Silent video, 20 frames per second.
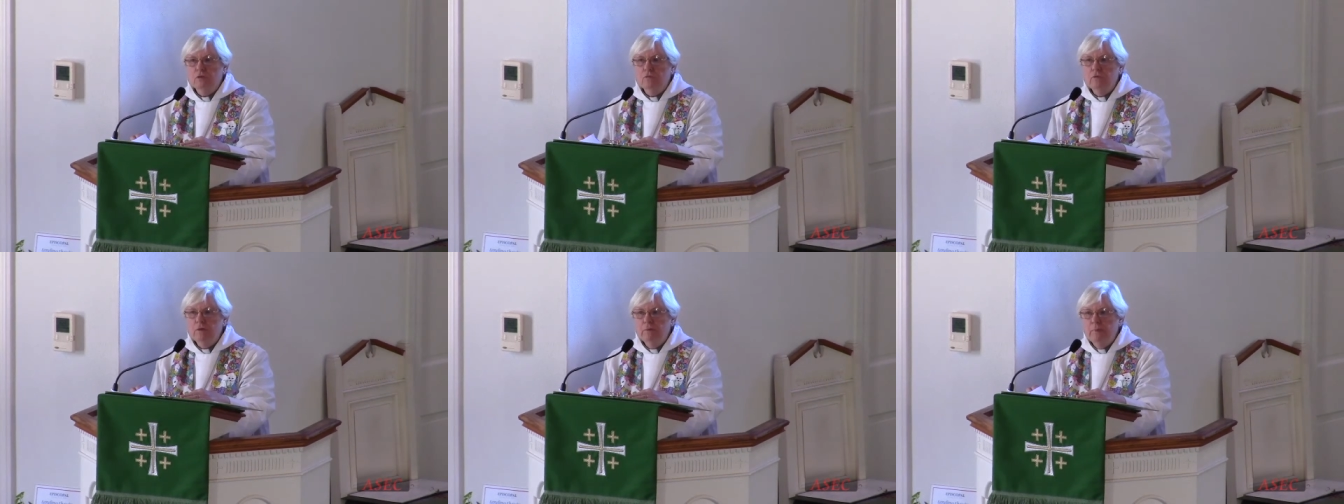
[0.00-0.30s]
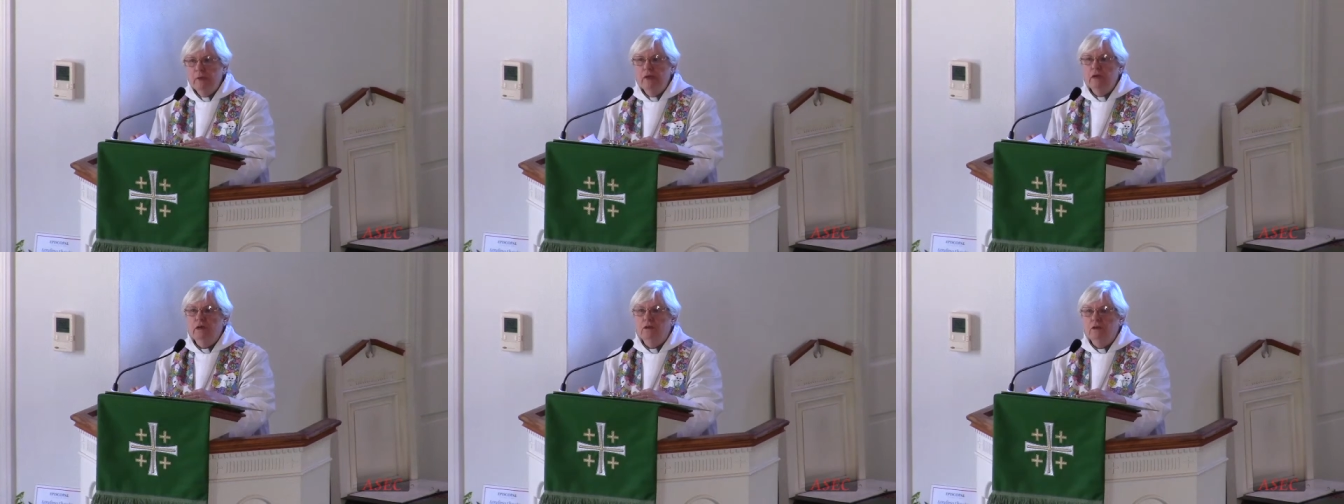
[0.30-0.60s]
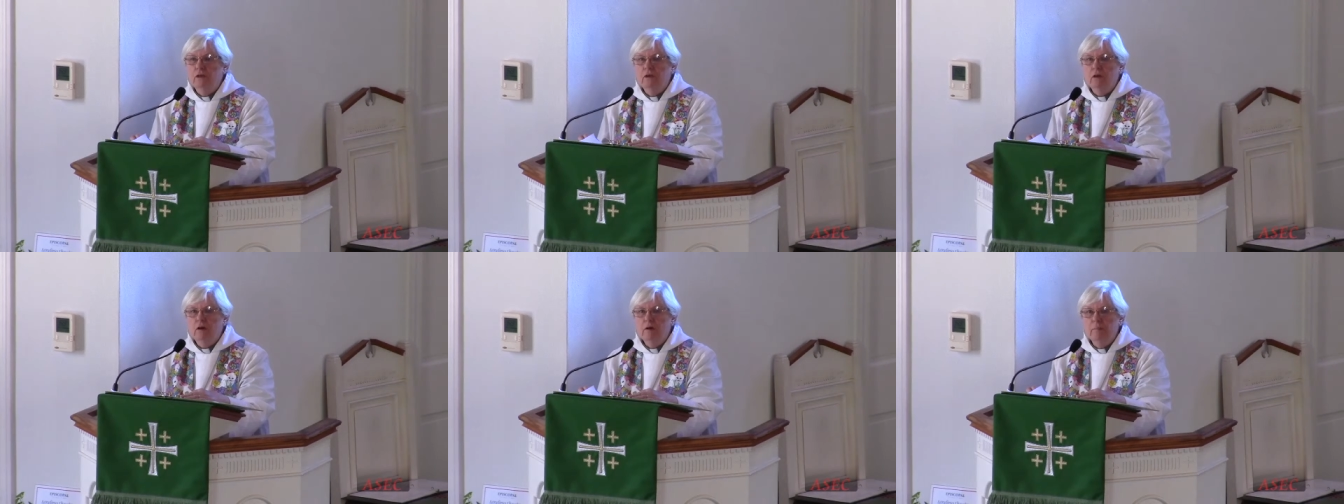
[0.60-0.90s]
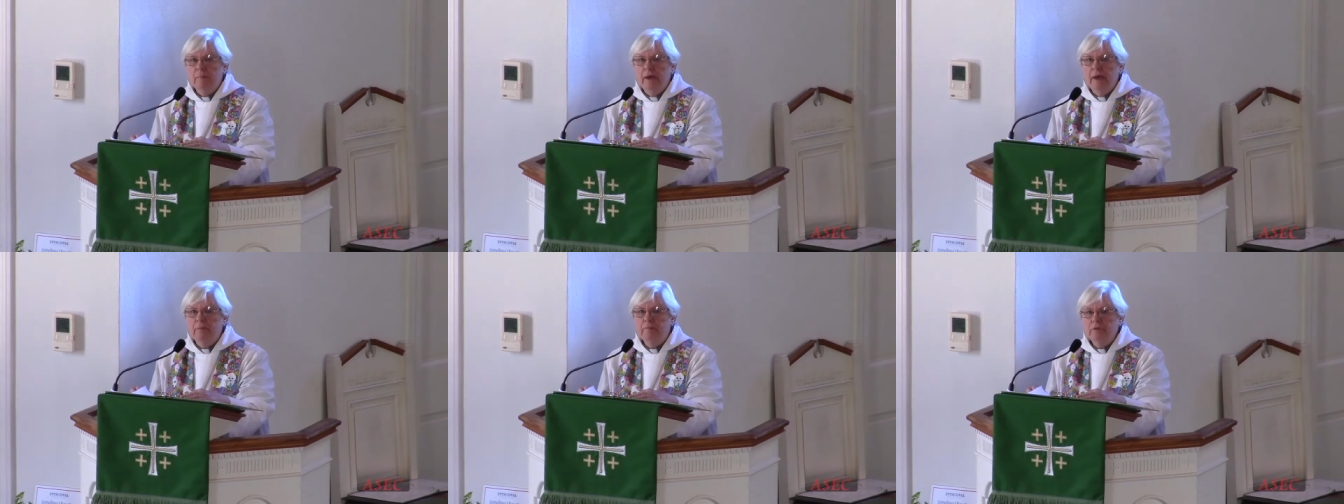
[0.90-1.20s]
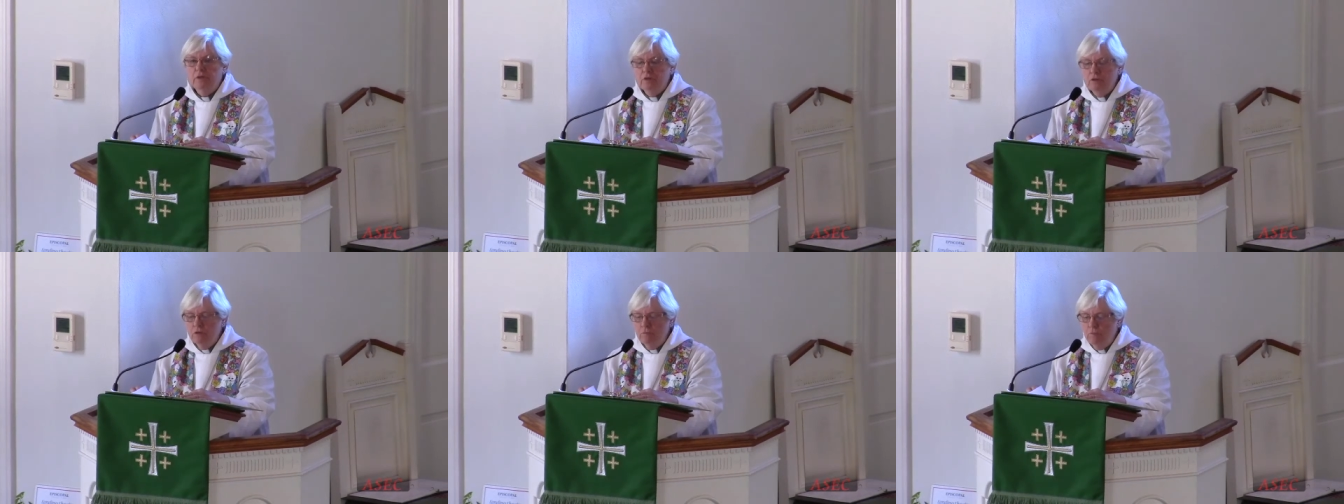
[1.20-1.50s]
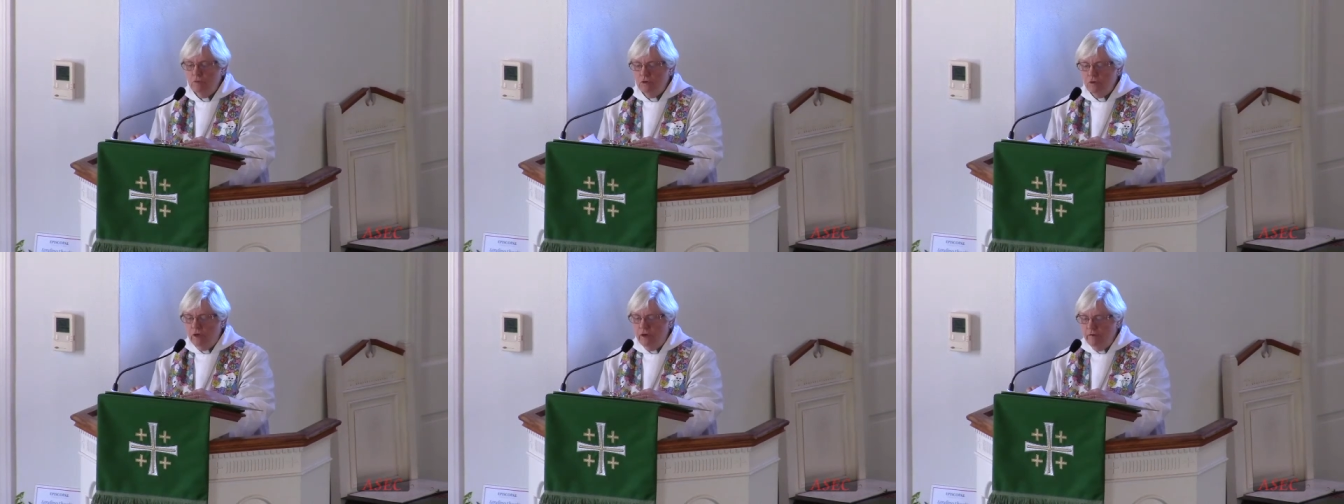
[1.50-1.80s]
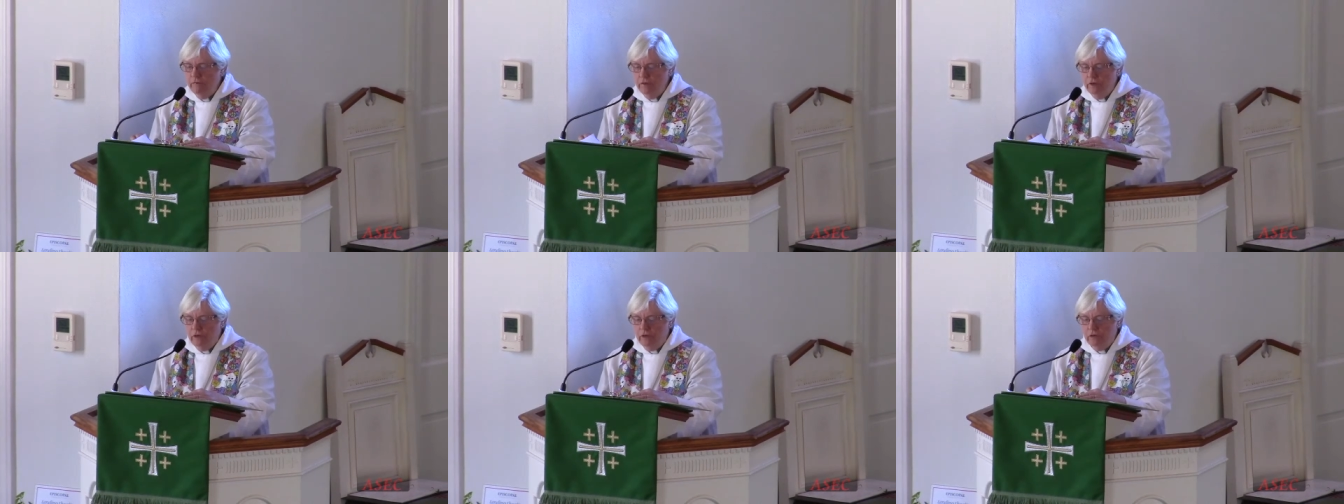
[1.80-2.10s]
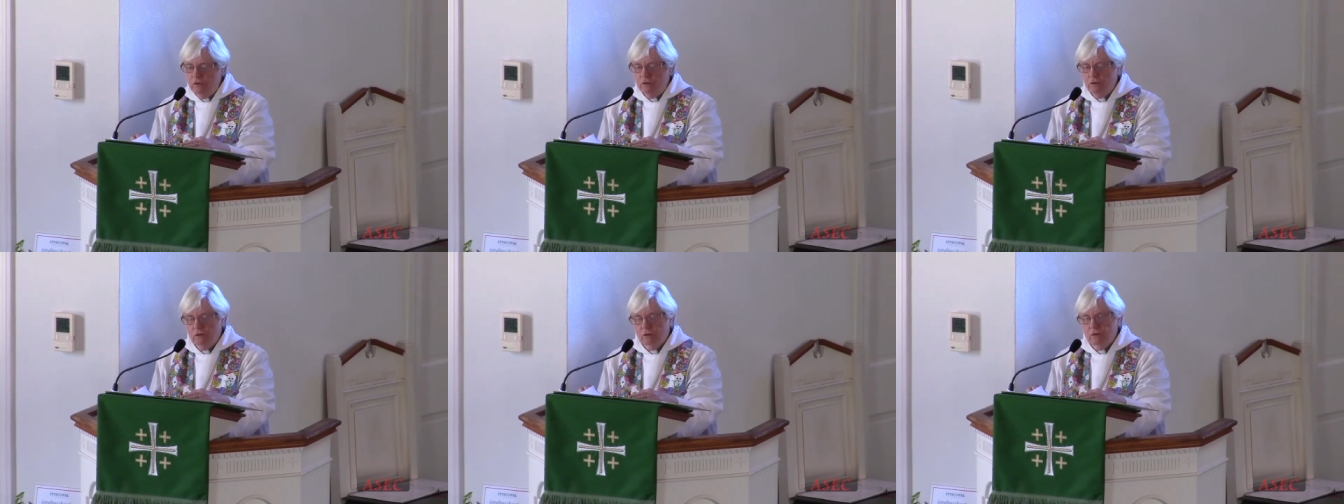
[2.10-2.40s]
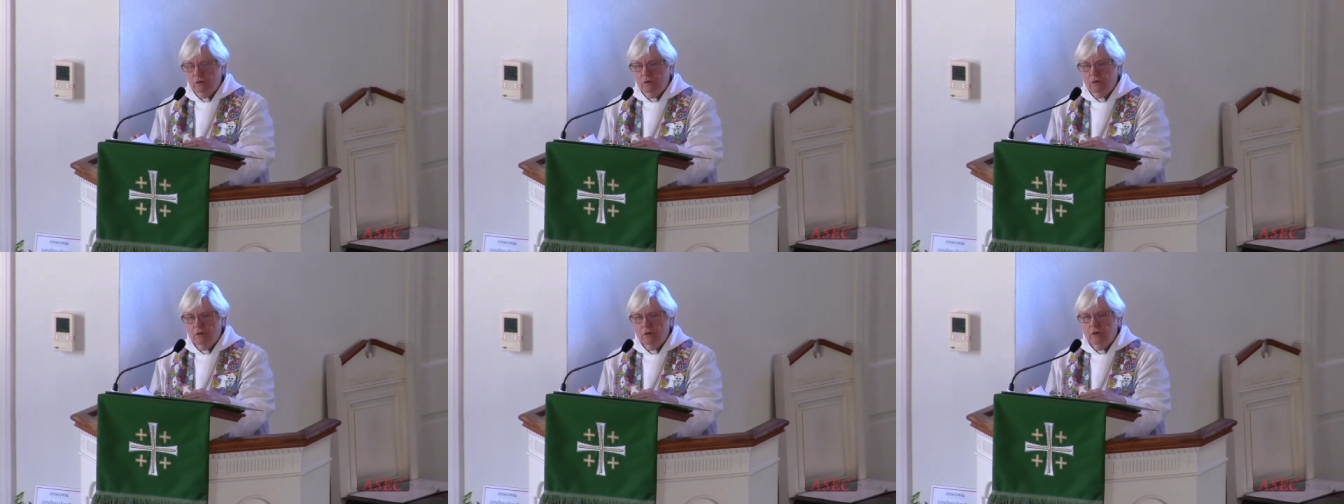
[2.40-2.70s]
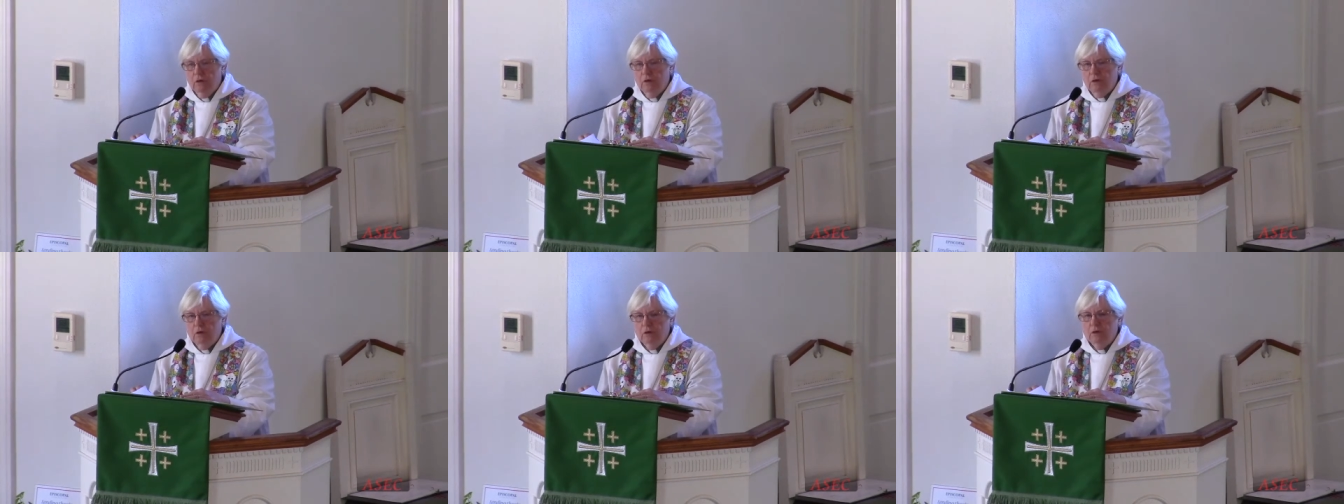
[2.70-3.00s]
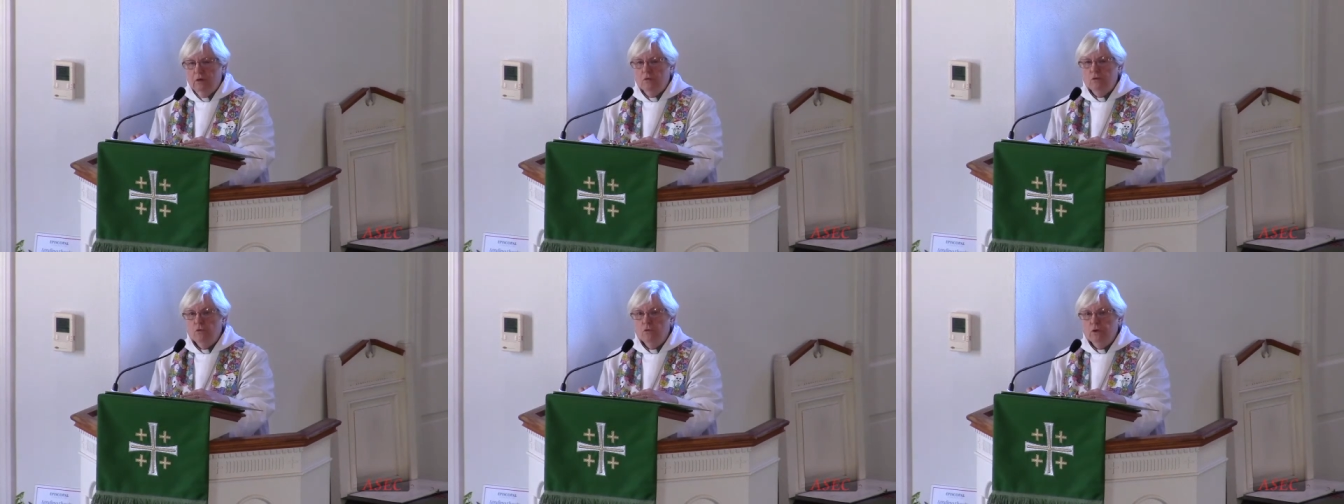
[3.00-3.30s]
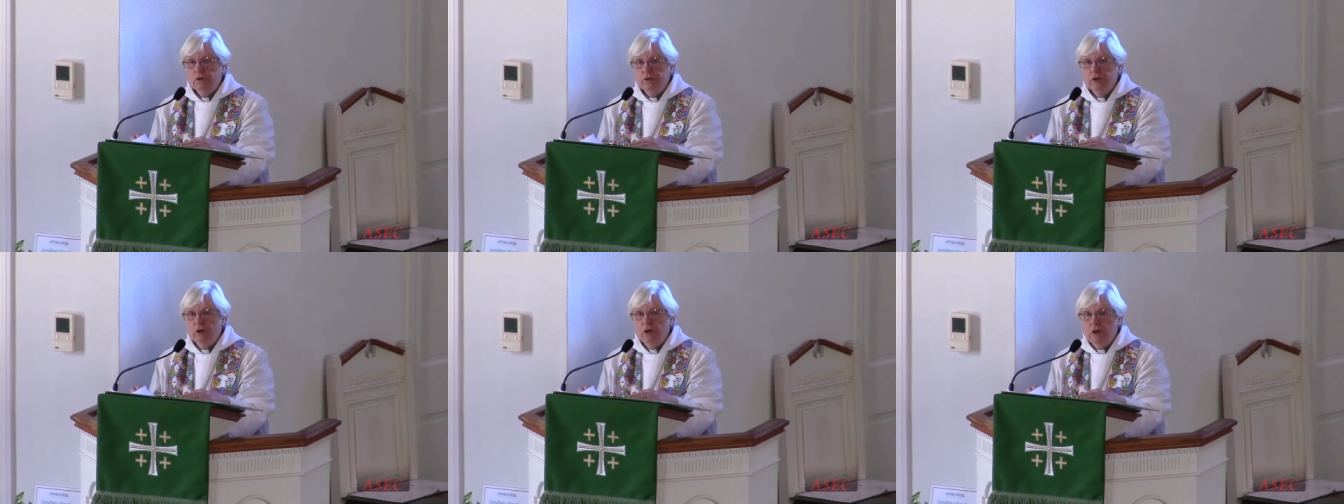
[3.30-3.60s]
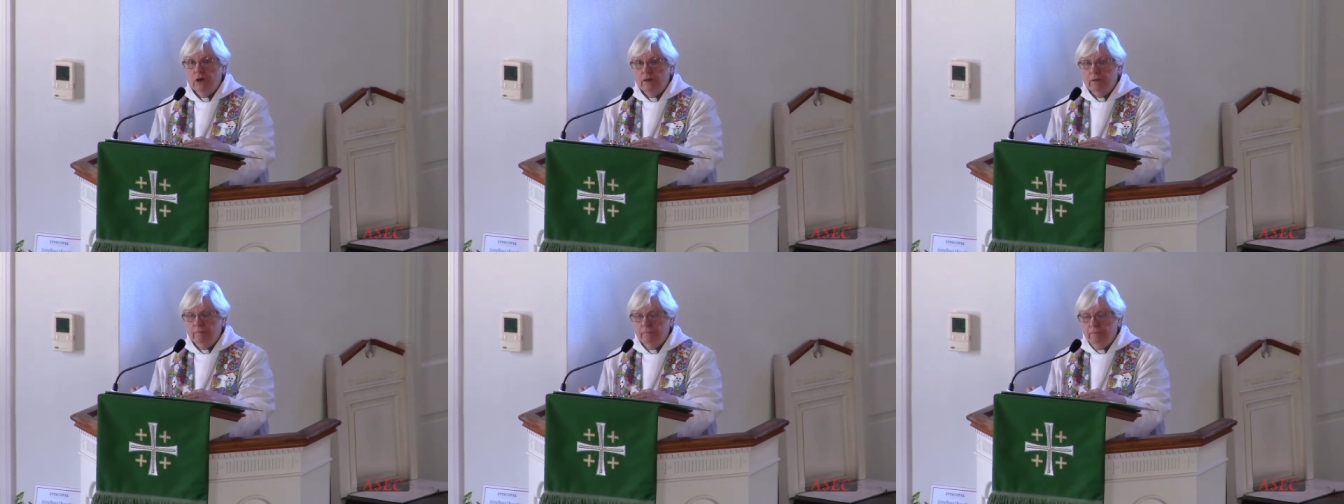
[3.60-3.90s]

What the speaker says: we made in our baptismal covenant or not.